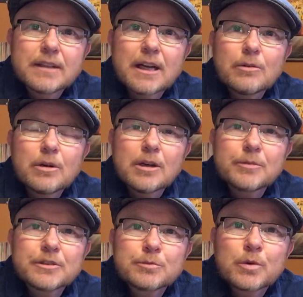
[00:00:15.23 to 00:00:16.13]
I woke up
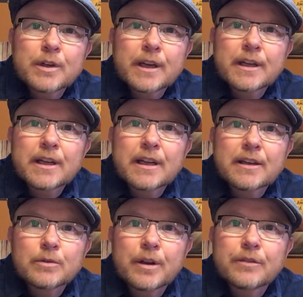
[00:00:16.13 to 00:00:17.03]
this morning
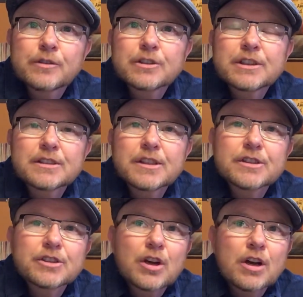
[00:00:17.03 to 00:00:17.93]
and one of the first things I
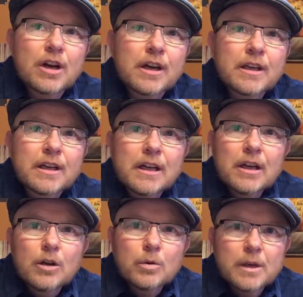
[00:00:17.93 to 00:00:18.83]
saw
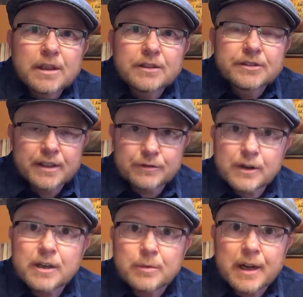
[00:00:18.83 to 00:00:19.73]
was that a
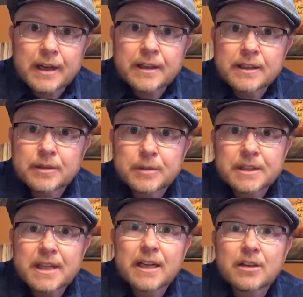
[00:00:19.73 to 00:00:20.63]
friend of mine had been
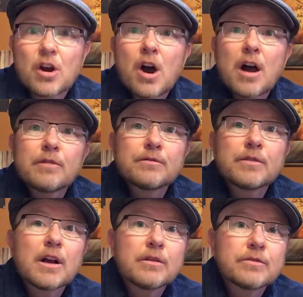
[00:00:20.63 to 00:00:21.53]
taken off
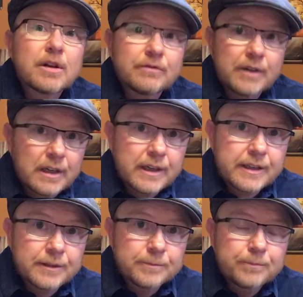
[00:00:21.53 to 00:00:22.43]
of a
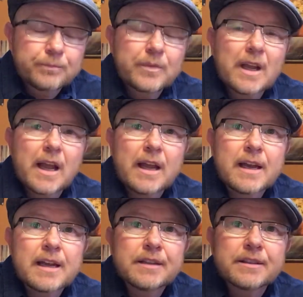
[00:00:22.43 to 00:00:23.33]
ventilator.
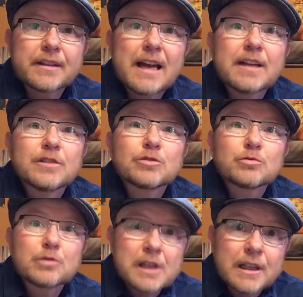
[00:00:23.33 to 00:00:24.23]
And that is
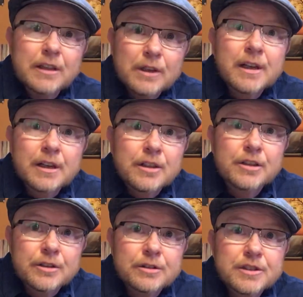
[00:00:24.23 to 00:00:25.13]
really, really good
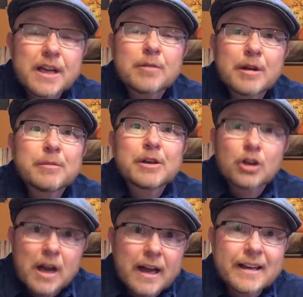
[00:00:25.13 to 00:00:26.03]
news, and it made me
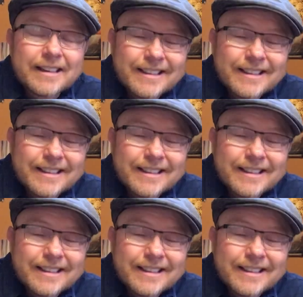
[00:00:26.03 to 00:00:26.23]
cry.